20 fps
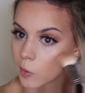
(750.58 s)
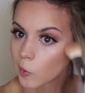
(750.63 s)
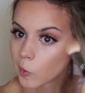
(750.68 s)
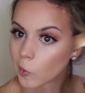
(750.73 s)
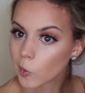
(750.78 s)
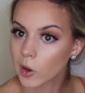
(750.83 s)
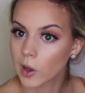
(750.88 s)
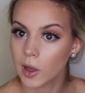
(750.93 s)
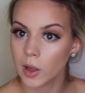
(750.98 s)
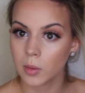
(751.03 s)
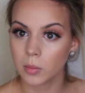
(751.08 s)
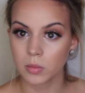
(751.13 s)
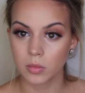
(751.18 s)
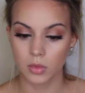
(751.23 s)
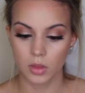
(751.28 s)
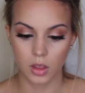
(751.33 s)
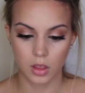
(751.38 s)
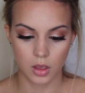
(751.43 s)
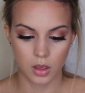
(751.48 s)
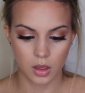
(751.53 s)
Okay.
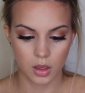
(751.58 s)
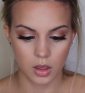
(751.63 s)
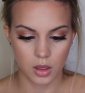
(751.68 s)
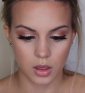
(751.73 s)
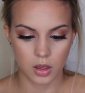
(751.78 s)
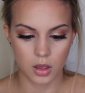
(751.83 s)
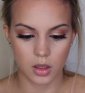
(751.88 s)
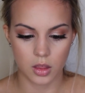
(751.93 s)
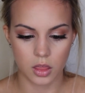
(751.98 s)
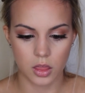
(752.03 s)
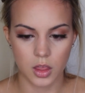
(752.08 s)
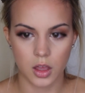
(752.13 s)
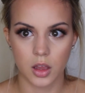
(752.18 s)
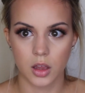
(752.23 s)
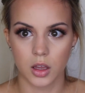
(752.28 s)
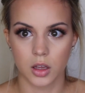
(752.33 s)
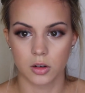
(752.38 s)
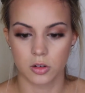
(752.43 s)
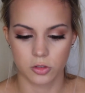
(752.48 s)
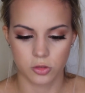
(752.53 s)
And
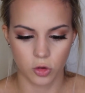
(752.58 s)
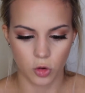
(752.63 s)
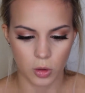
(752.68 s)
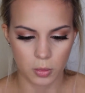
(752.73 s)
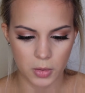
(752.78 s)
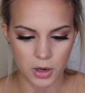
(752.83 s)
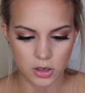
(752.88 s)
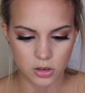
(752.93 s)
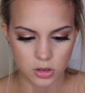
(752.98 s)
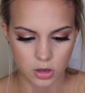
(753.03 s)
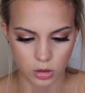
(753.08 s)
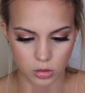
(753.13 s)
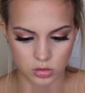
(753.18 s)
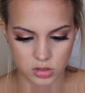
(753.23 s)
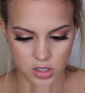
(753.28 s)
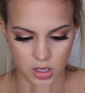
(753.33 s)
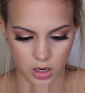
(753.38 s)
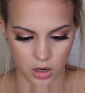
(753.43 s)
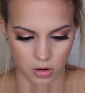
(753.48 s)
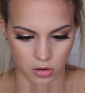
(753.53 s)
then for my
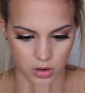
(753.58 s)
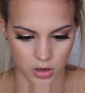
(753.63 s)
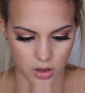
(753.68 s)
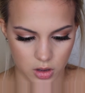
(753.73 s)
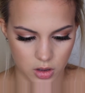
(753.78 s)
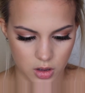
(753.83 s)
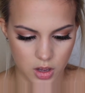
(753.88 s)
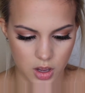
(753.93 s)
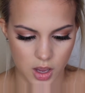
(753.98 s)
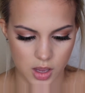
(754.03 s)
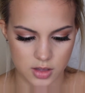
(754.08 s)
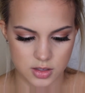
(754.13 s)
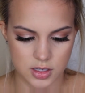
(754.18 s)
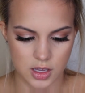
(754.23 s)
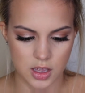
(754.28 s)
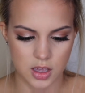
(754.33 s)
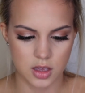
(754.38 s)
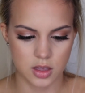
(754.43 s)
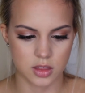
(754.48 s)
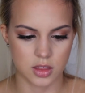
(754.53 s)
nose area, I
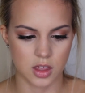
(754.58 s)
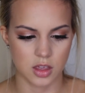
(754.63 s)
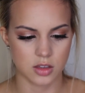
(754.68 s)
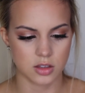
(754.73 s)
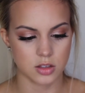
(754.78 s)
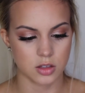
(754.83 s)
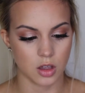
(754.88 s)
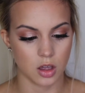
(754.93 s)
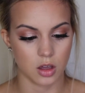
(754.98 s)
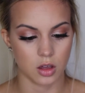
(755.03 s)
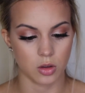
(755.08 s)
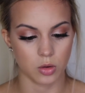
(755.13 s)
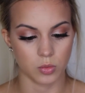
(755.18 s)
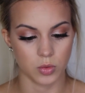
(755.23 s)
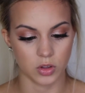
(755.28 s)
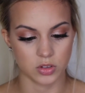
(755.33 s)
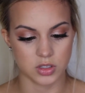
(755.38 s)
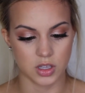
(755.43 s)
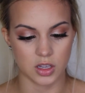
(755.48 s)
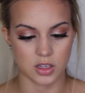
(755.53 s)
take this
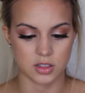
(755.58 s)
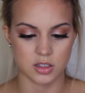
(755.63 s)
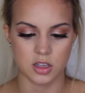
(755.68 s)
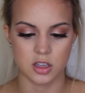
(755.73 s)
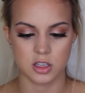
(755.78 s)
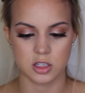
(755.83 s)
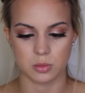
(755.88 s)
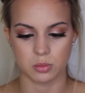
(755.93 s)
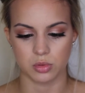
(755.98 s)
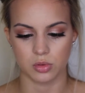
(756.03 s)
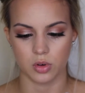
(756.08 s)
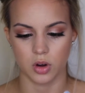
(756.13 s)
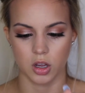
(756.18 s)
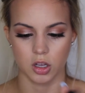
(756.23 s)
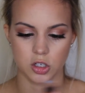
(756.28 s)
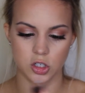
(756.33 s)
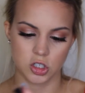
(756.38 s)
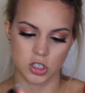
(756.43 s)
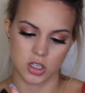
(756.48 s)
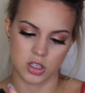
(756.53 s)
Real Techniques
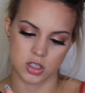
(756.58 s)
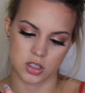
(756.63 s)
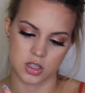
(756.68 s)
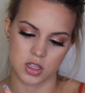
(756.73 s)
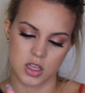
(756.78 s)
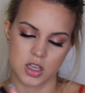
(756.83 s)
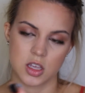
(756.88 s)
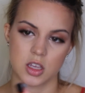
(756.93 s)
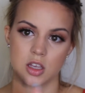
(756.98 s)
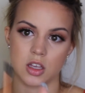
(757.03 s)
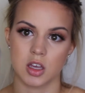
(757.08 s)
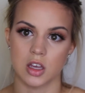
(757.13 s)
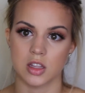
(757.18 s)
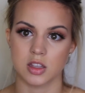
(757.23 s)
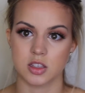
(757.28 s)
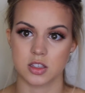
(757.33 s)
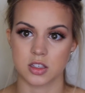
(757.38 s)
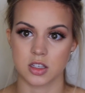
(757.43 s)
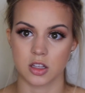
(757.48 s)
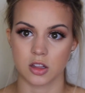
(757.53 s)
brush. It's the
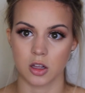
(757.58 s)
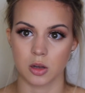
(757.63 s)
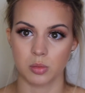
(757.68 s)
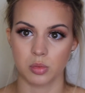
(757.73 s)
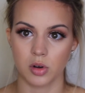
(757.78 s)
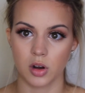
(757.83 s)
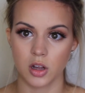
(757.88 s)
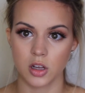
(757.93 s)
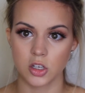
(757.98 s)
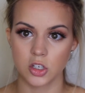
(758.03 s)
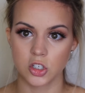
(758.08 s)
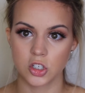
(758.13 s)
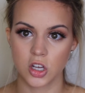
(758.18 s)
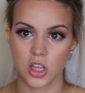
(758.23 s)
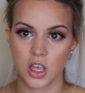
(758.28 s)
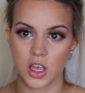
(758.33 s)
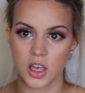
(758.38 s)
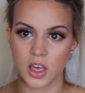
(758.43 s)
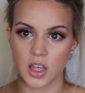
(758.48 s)
concealer brush.